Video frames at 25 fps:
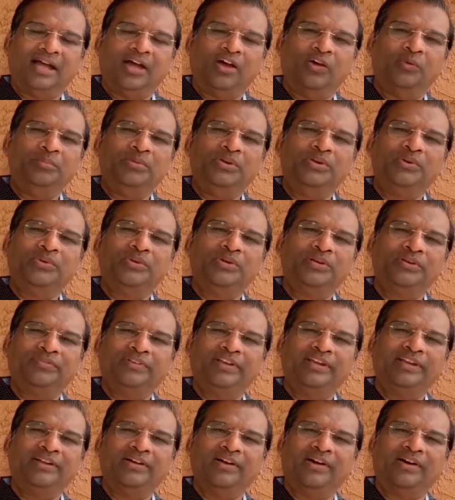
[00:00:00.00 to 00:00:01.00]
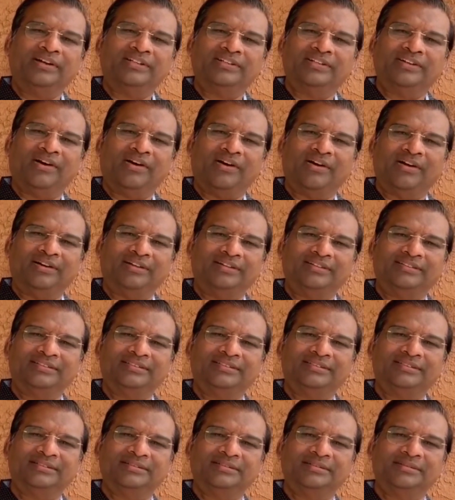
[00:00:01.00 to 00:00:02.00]
how beautifully God called
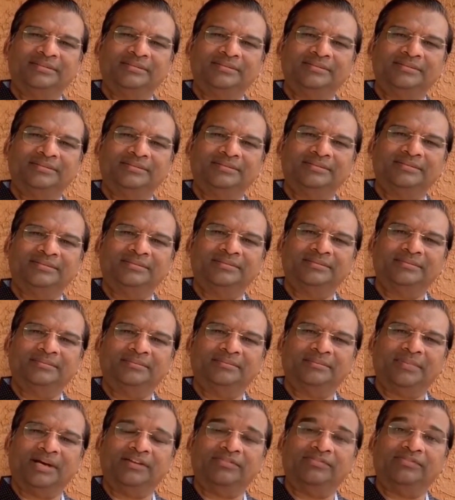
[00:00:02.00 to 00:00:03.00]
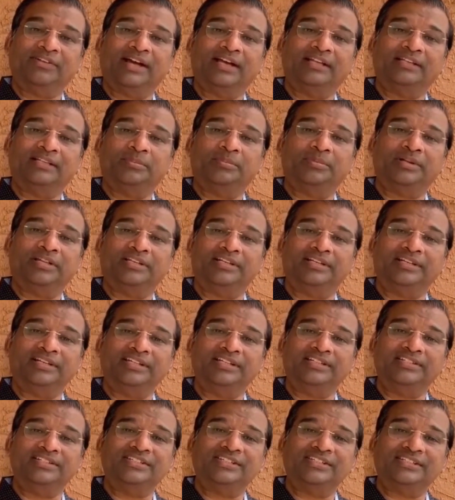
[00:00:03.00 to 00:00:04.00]
my father, Brother
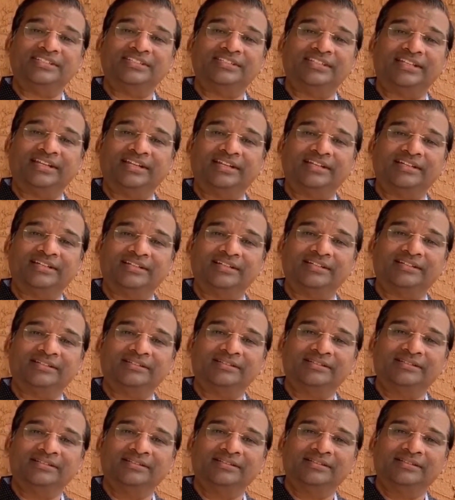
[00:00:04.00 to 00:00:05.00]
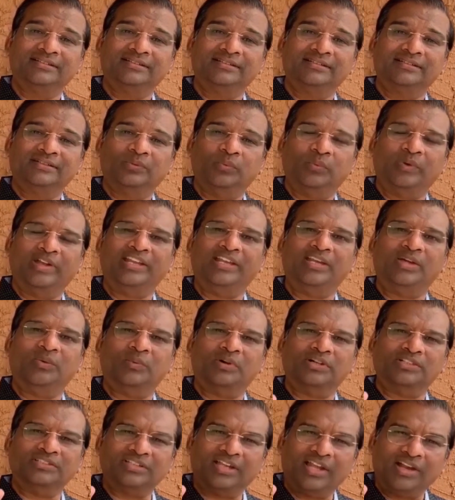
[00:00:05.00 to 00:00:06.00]
D G S Dhinakaran, when he
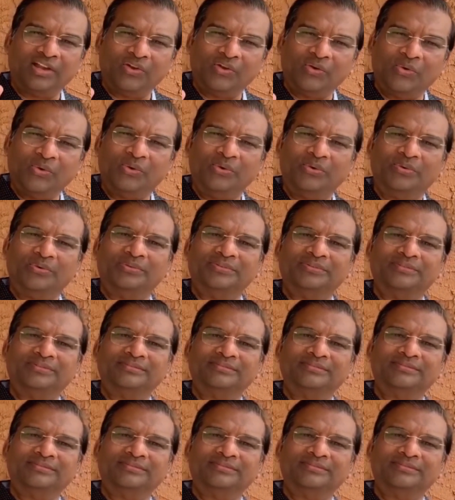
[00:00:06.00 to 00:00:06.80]
was alone,